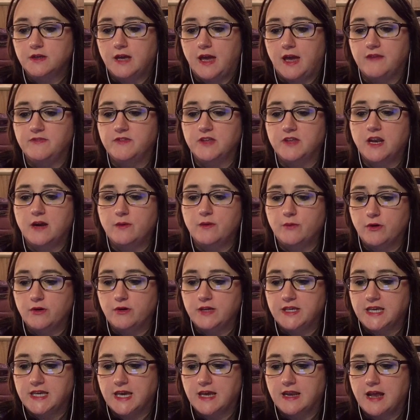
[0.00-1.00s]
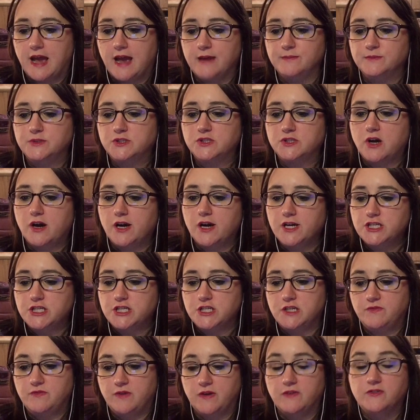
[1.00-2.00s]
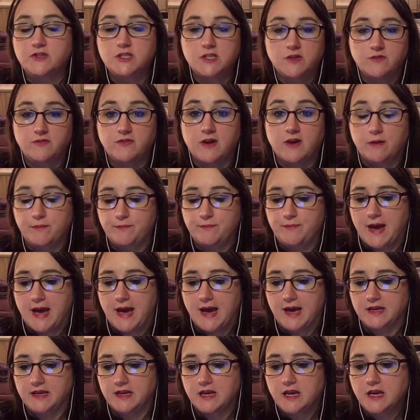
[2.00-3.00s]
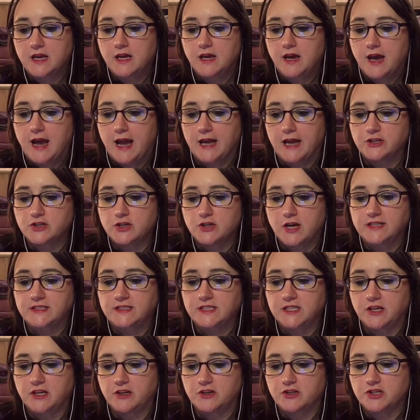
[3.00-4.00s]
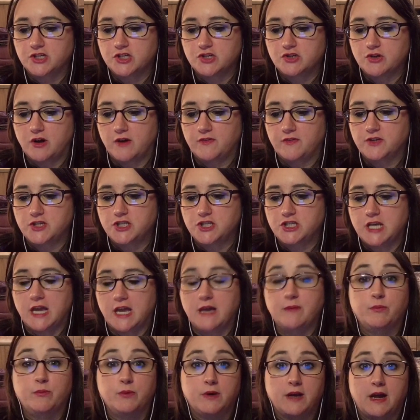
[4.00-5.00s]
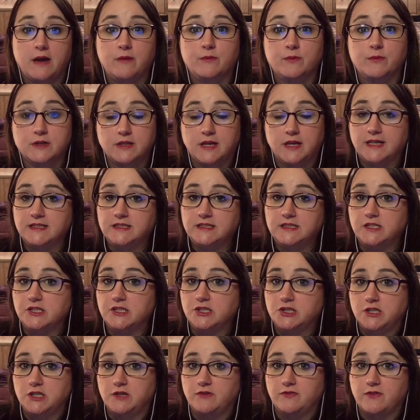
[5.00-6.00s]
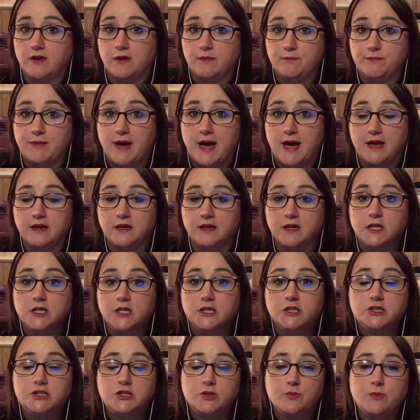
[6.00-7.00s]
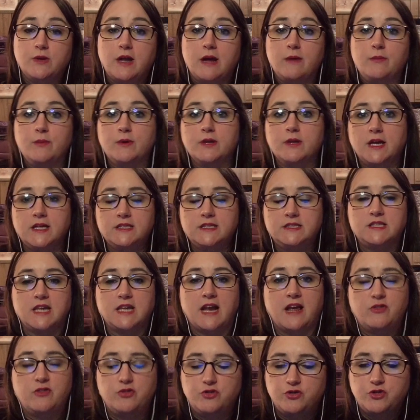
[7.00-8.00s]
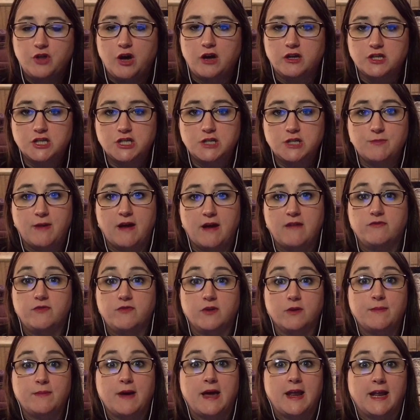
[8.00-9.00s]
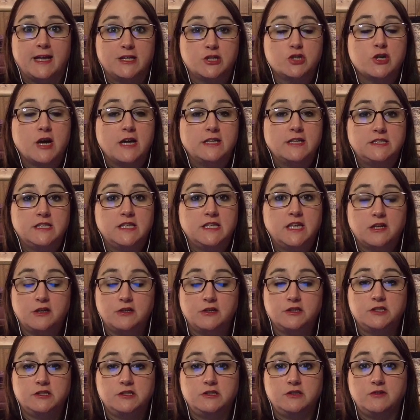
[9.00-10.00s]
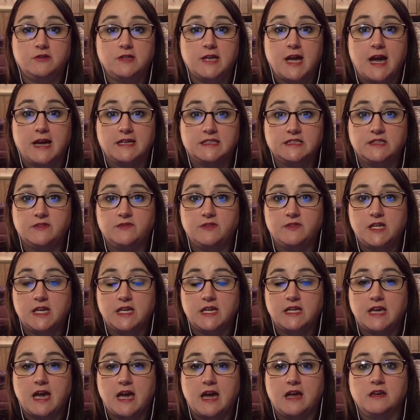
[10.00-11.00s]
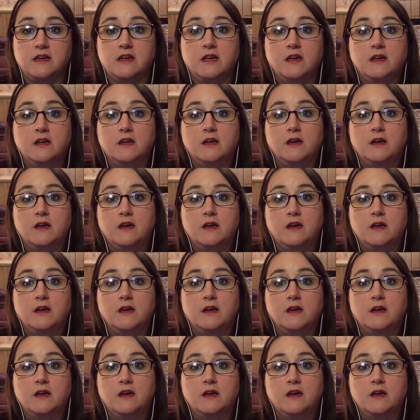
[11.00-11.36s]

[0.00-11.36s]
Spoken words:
And then I wrote again, I'm sorry if she felt bad. I tried to get her to draw the shape when I realized that she felt bad. So when I realized that I thought she might feel bad, I tried to get her to do the activity again.